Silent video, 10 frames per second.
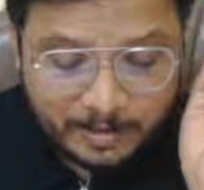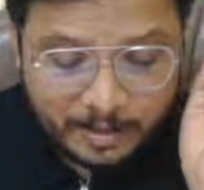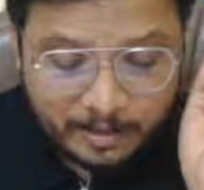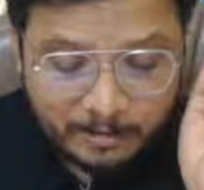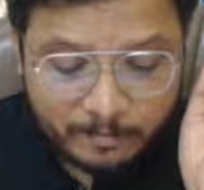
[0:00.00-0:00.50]

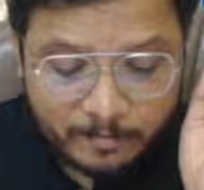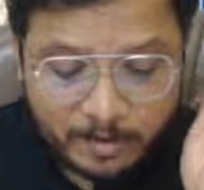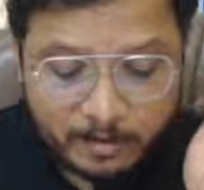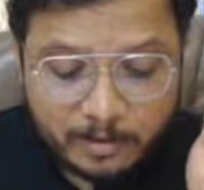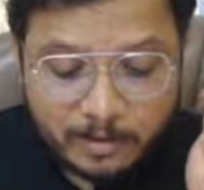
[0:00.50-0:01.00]
3.
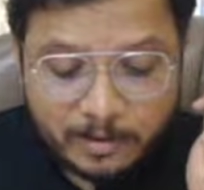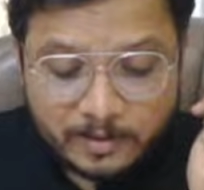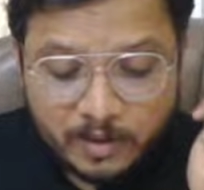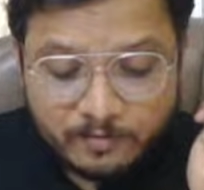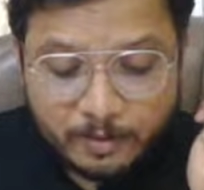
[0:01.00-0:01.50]

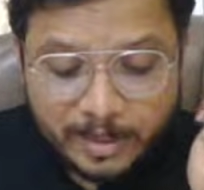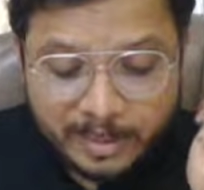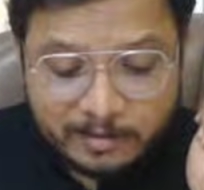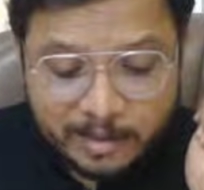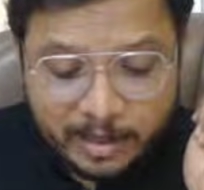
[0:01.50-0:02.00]
So if you
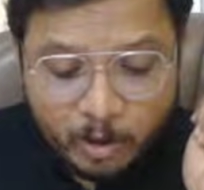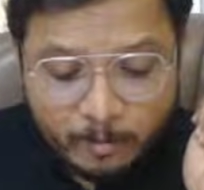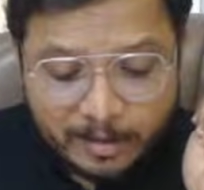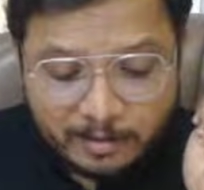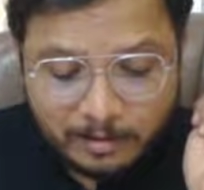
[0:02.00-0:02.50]
take 3
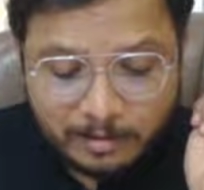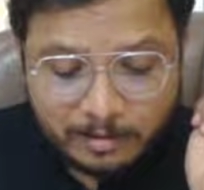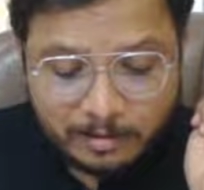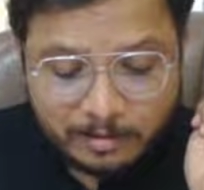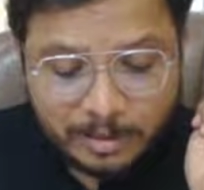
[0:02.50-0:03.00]
common
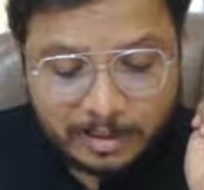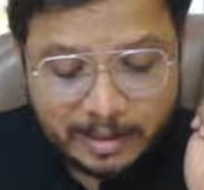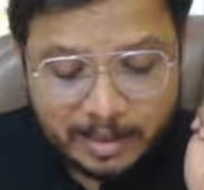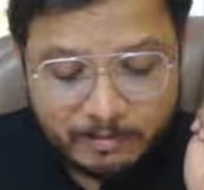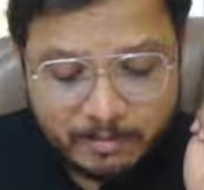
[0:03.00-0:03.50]
then
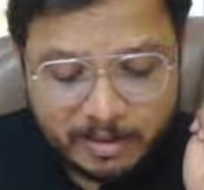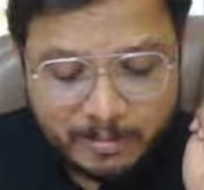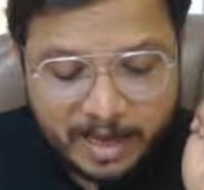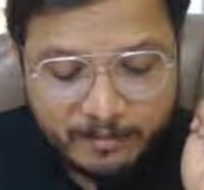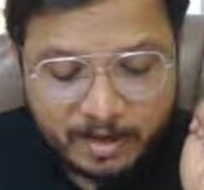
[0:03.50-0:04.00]
here we will
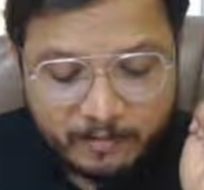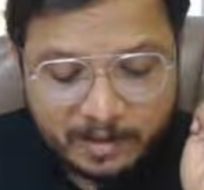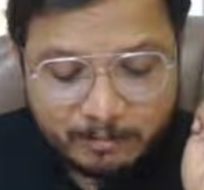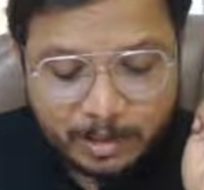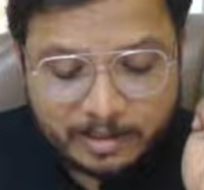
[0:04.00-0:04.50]
be having
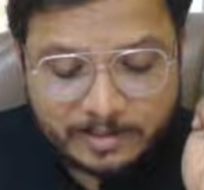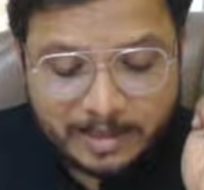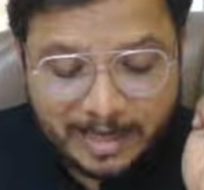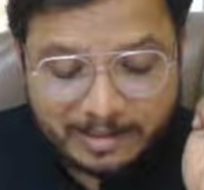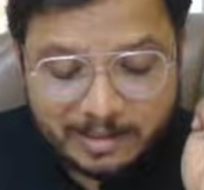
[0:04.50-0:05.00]
1 plus
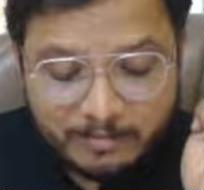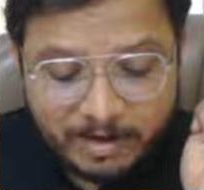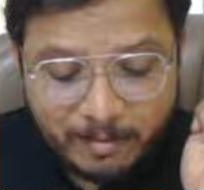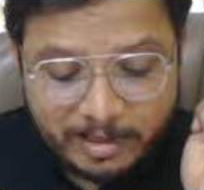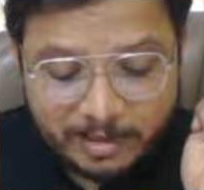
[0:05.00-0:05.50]
s
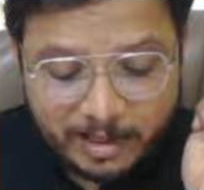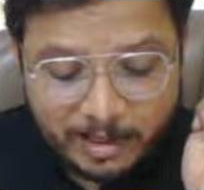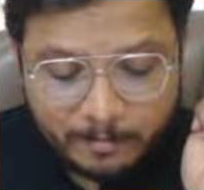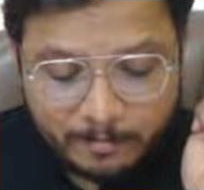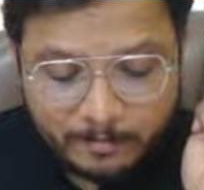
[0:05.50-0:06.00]
divided by
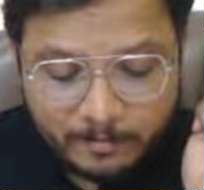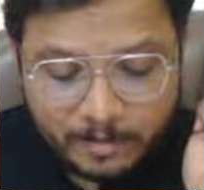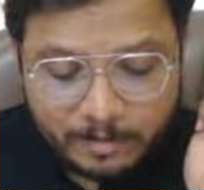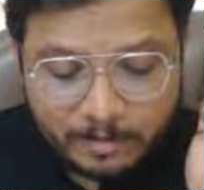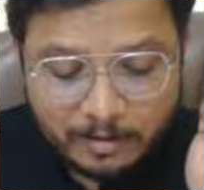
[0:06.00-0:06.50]
3.
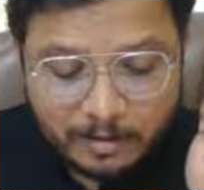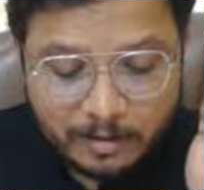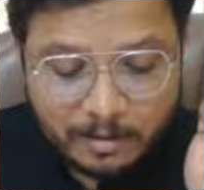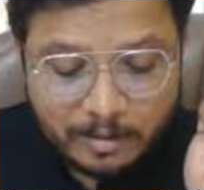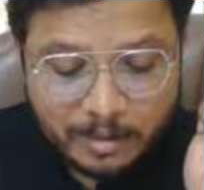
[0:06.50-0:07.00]

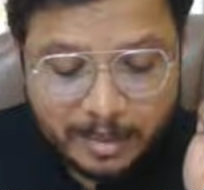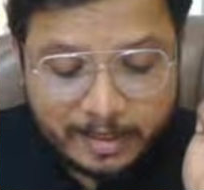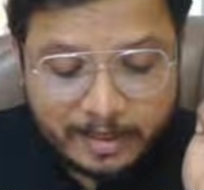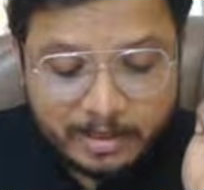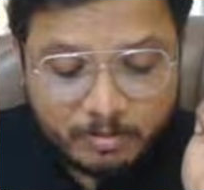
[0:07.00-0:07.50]

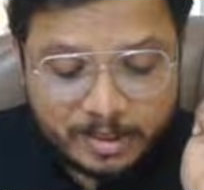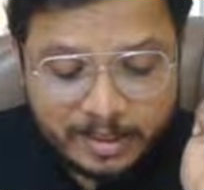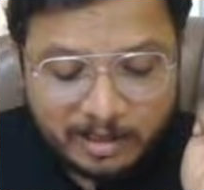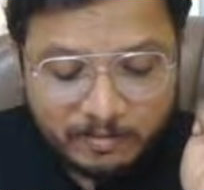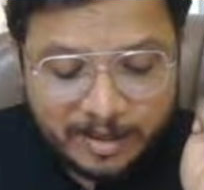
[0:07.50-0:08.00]
In
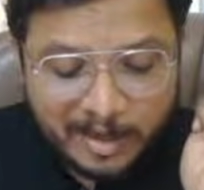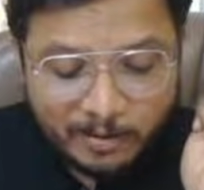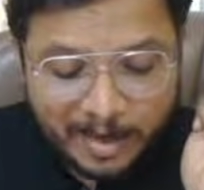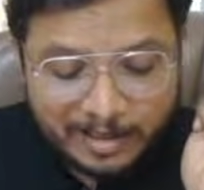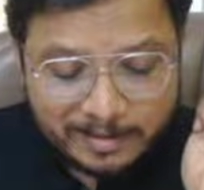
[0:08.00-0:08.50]
denominator we
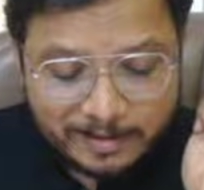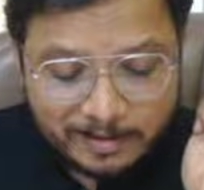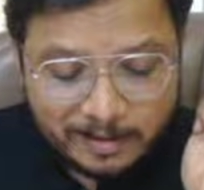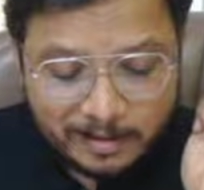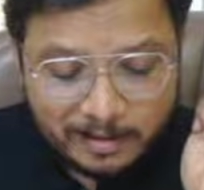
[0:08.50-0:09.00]
have s
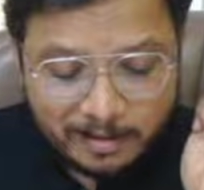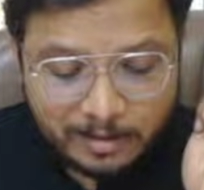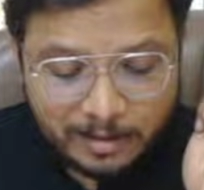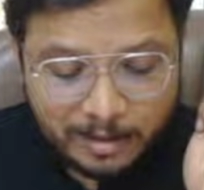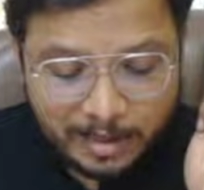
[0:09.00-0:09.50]

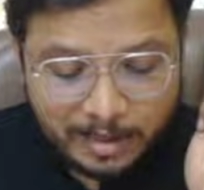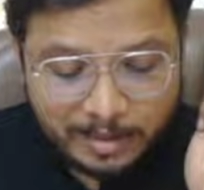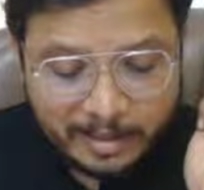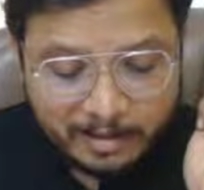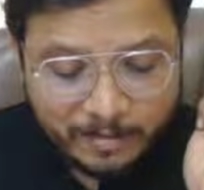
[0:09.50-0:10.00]
and
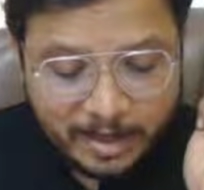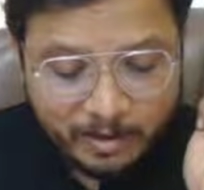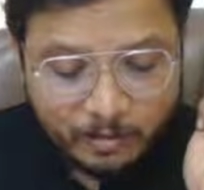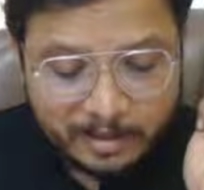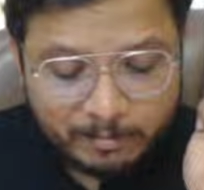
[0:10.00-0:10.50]
here we
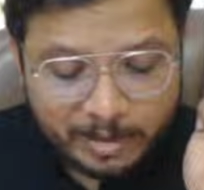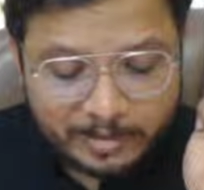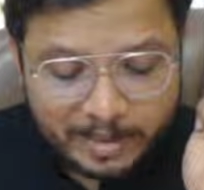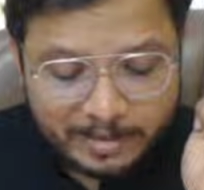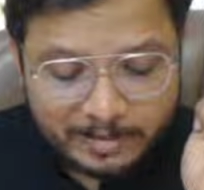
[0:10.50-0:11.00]
have 1
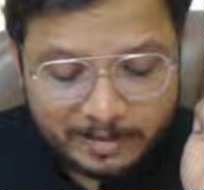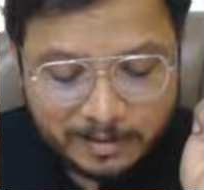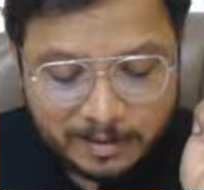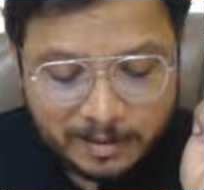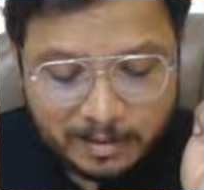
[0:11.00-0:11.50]
plus s.
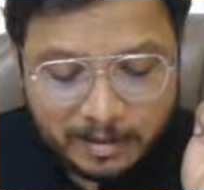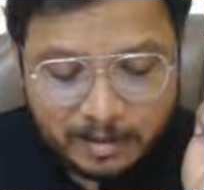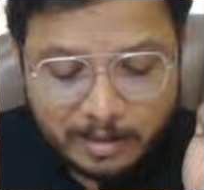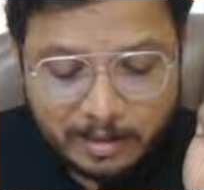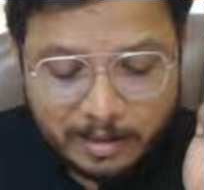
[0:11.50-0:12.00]

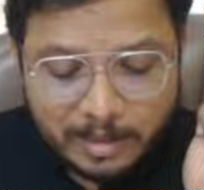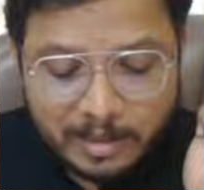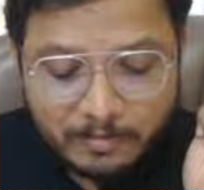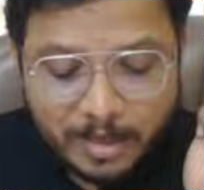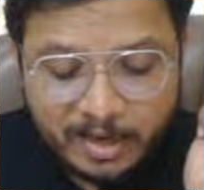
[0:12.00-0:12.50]

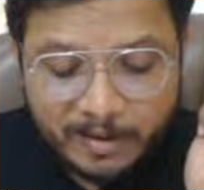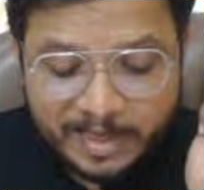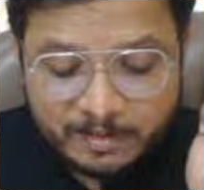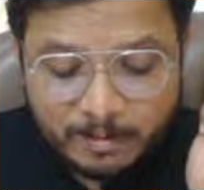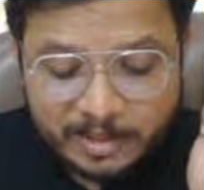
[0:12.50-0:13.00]
Here we have
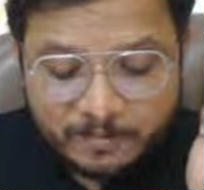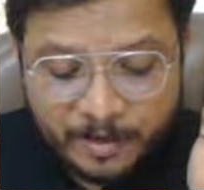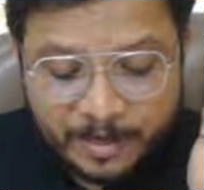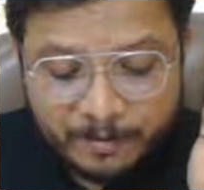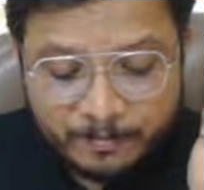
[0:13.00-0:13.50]
s plus
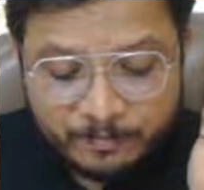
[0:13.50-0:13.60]
5.